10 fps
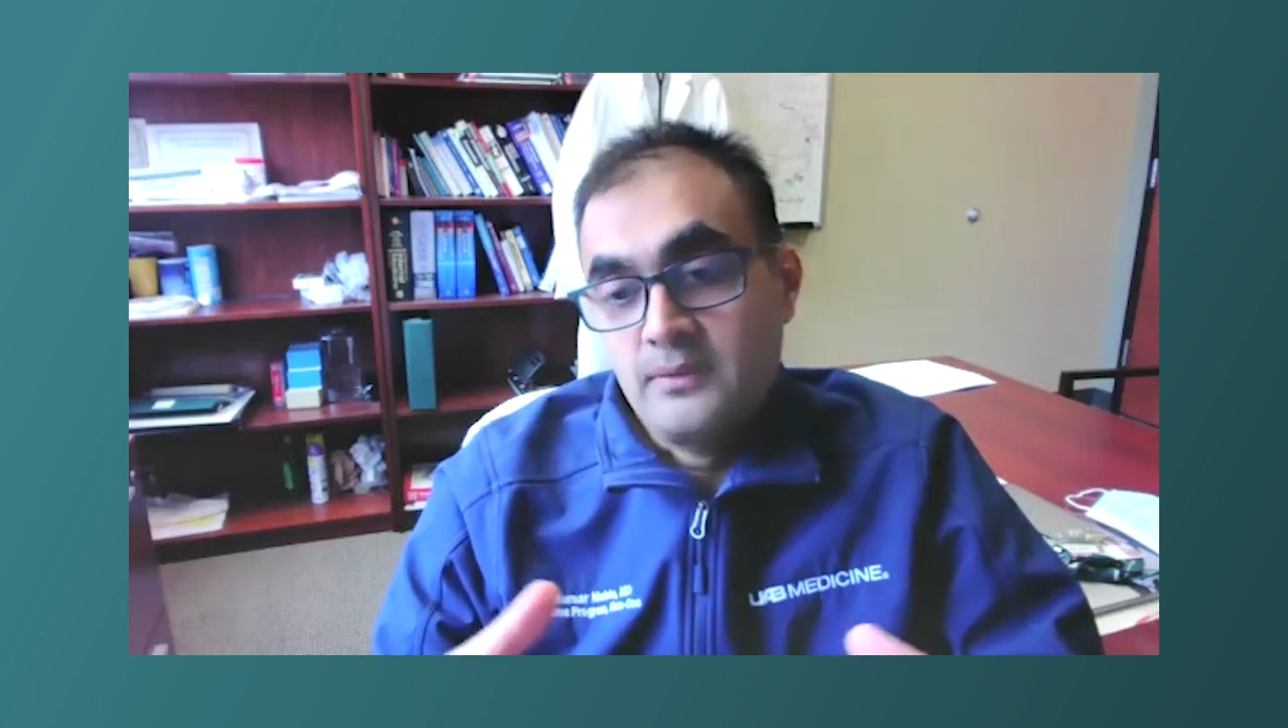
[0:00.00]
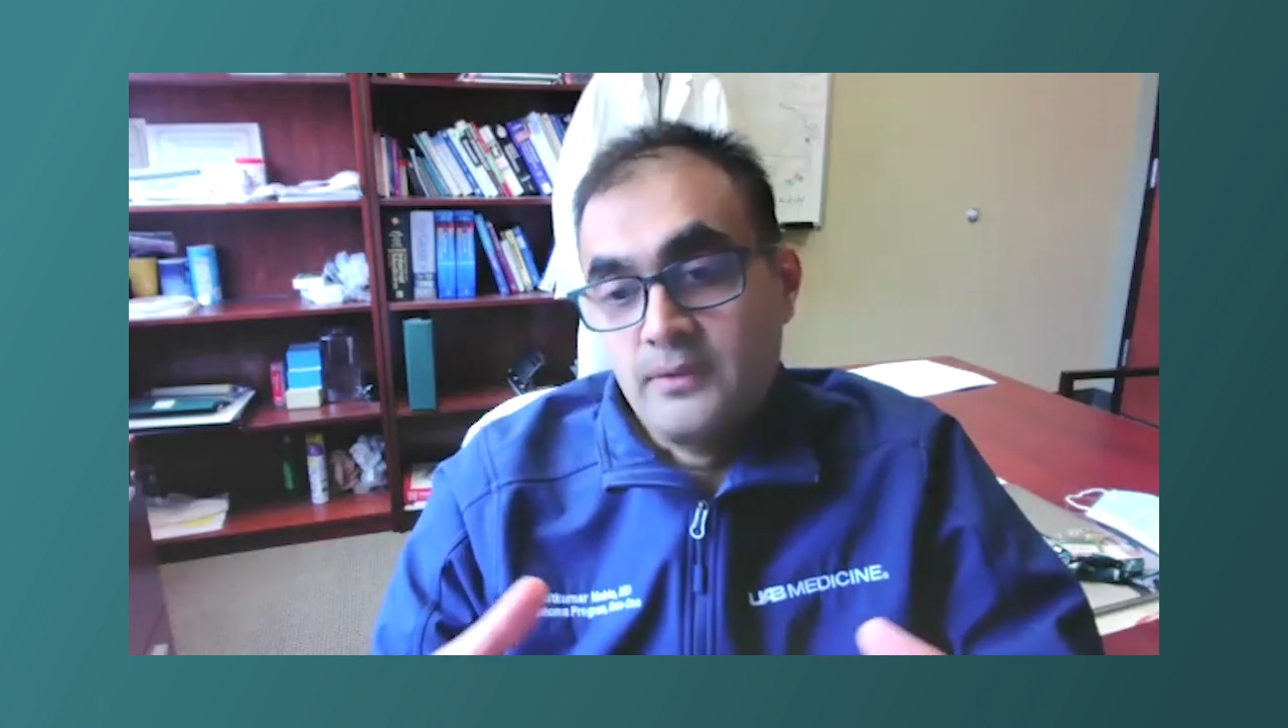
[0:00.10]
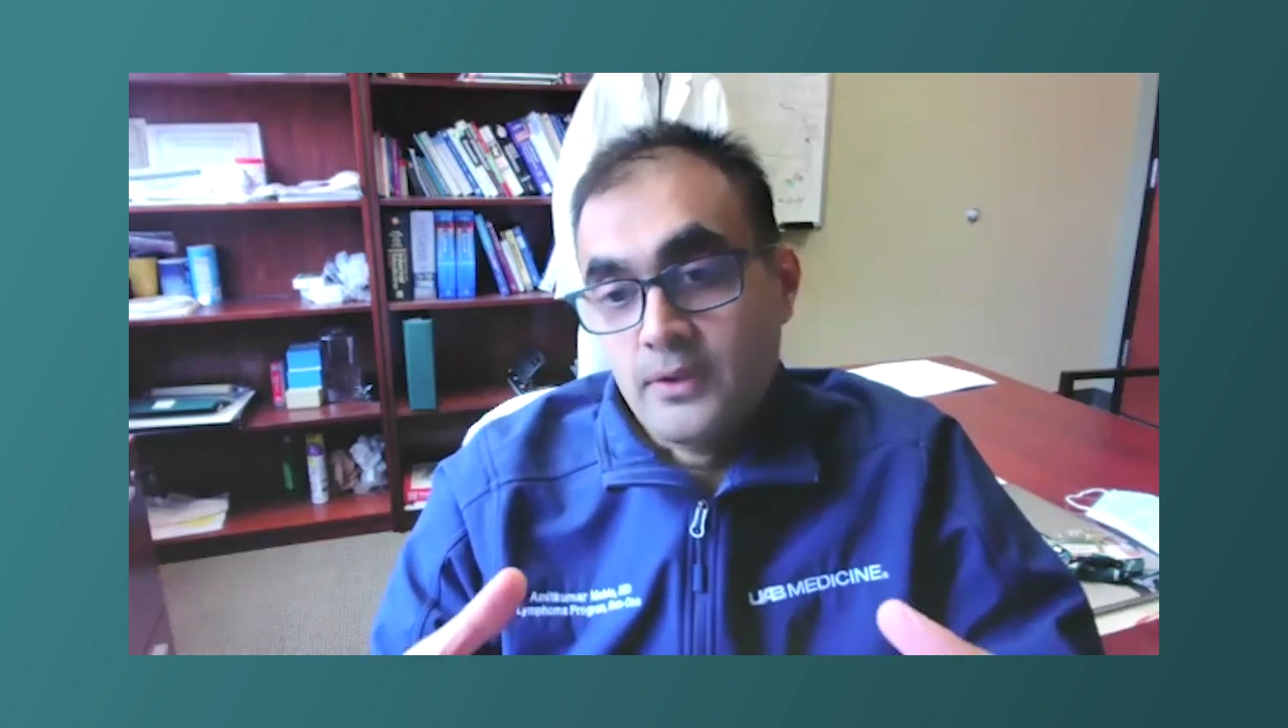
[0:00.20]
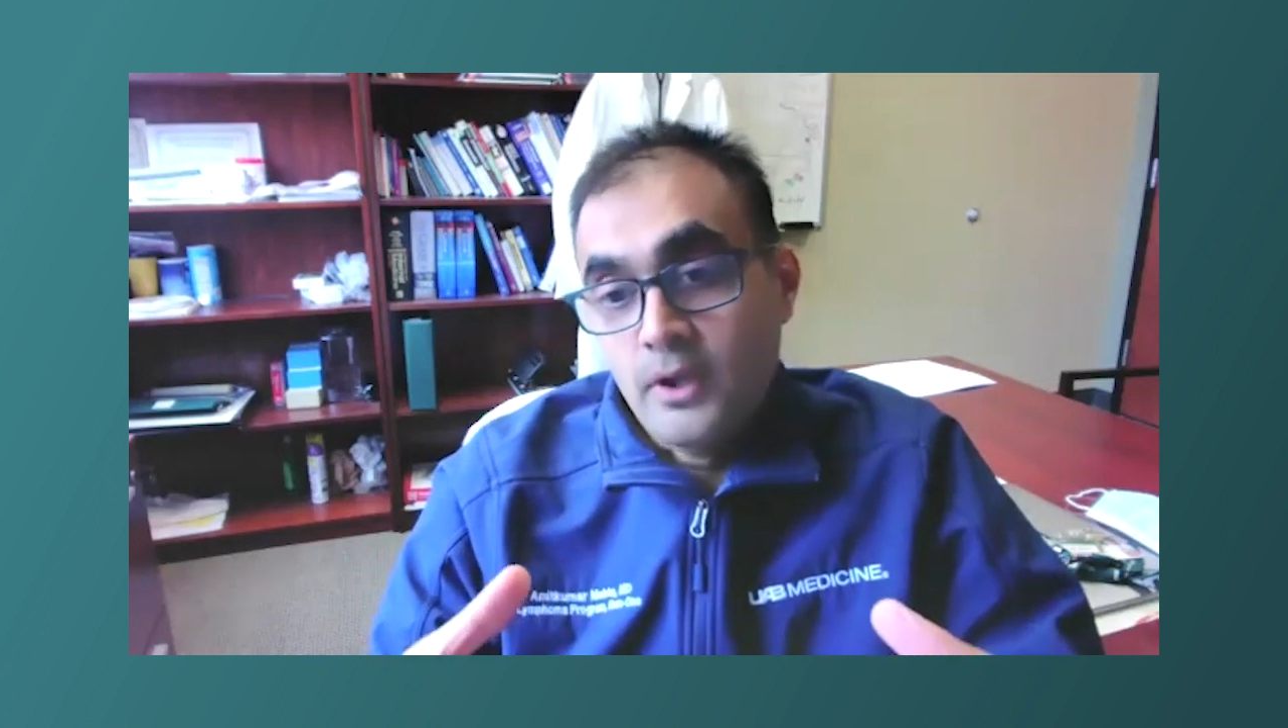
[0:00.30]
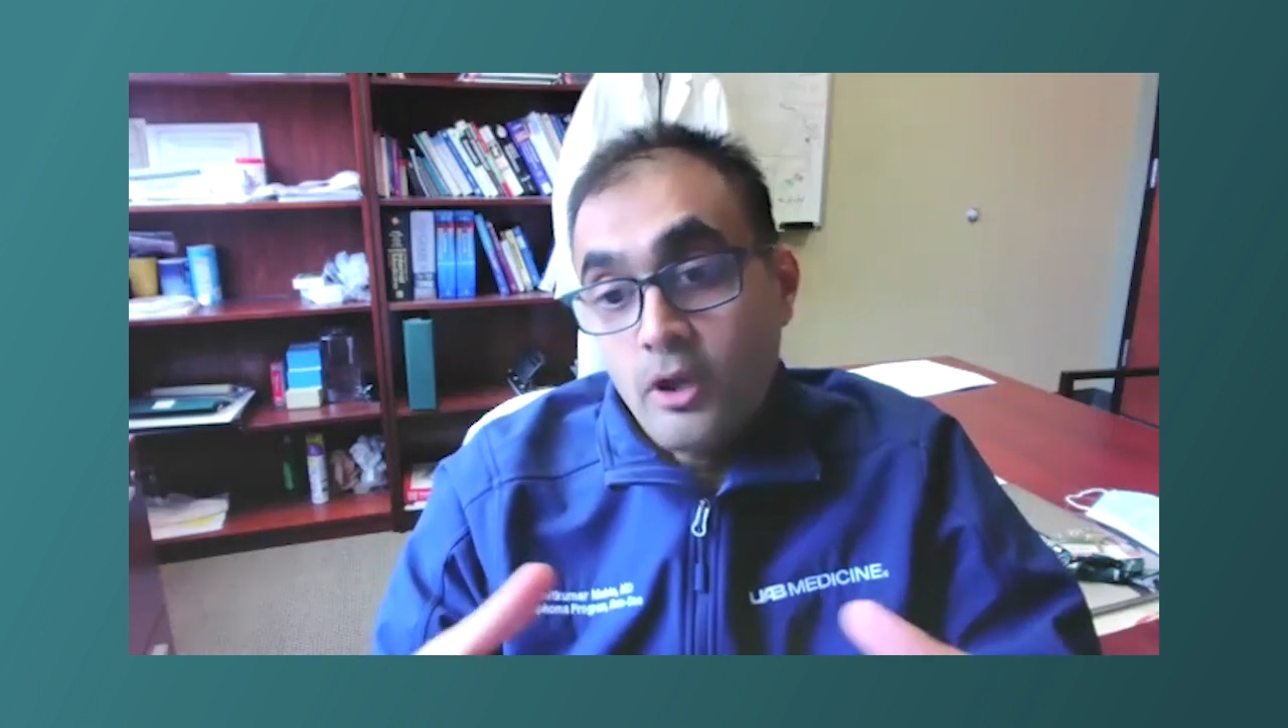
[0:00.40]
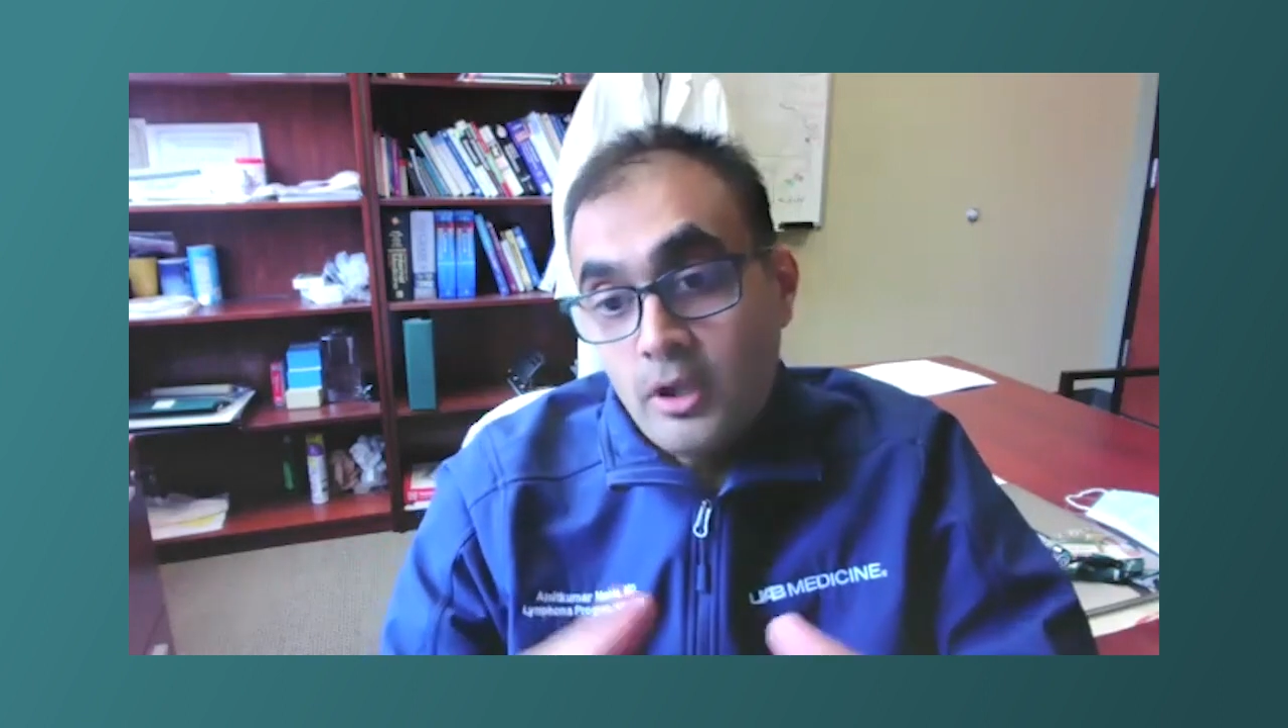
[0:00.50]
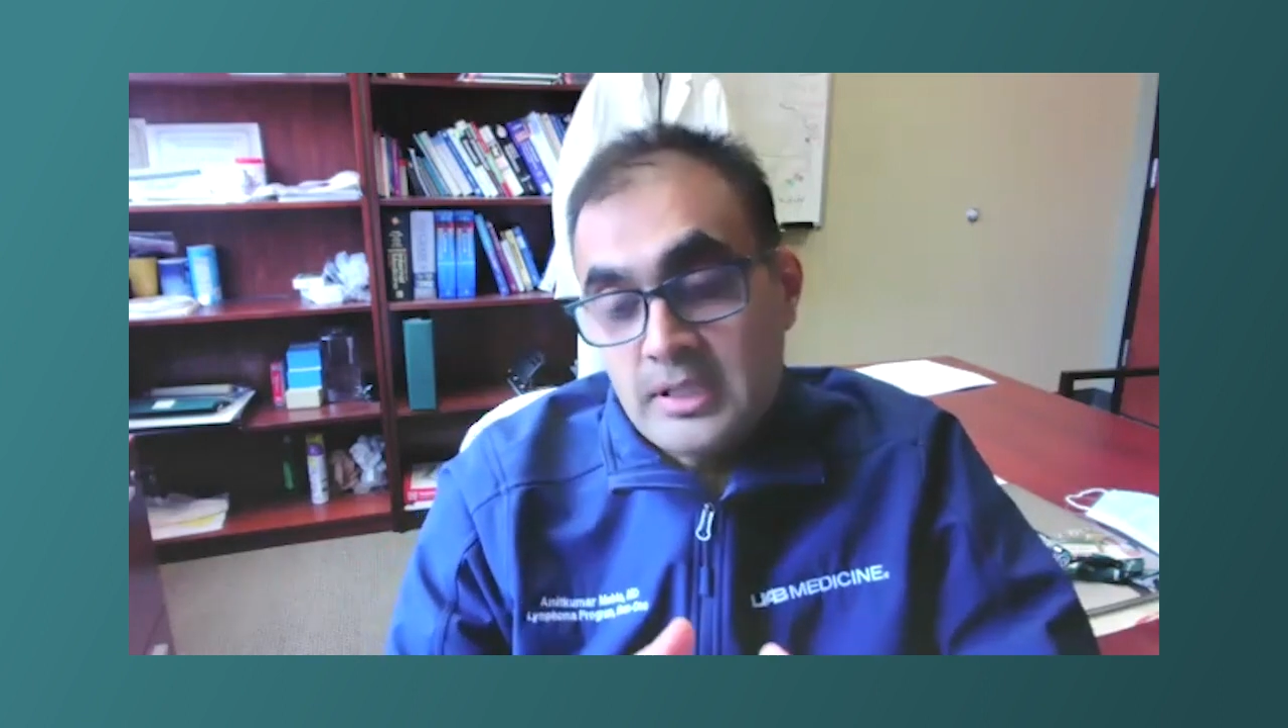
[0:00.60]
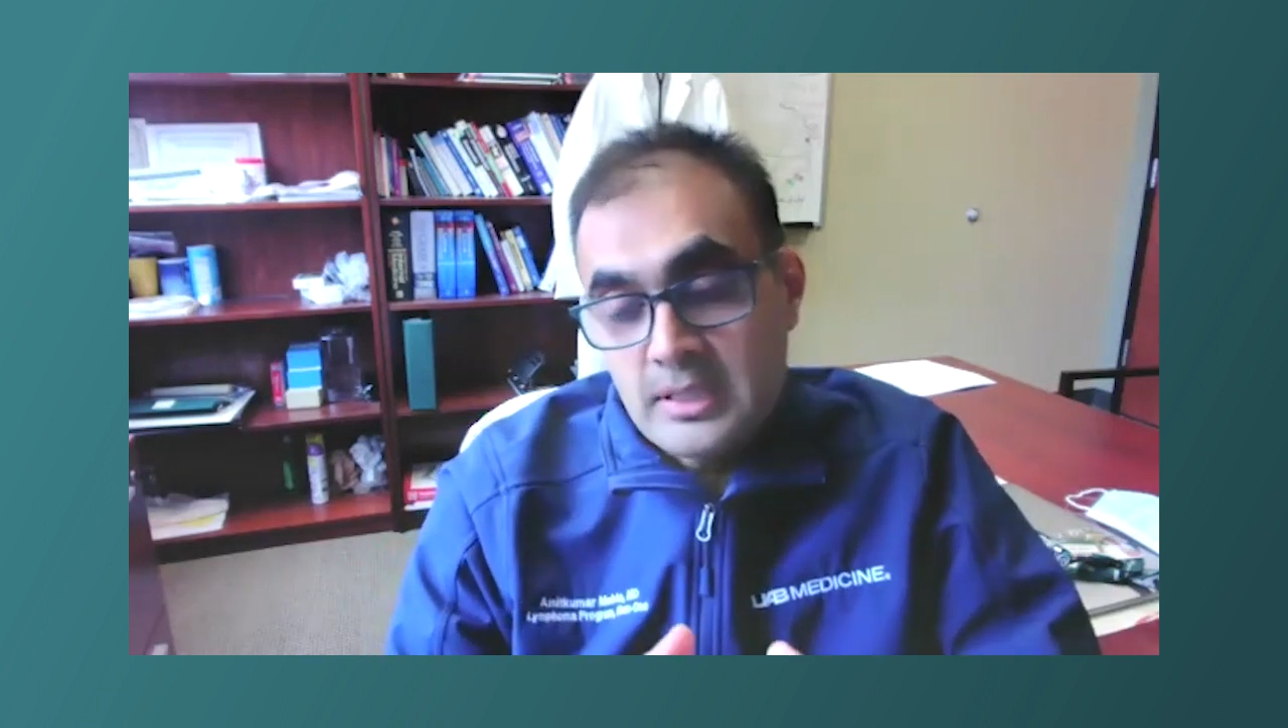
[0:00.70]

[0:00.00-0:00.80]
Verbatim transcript: if it all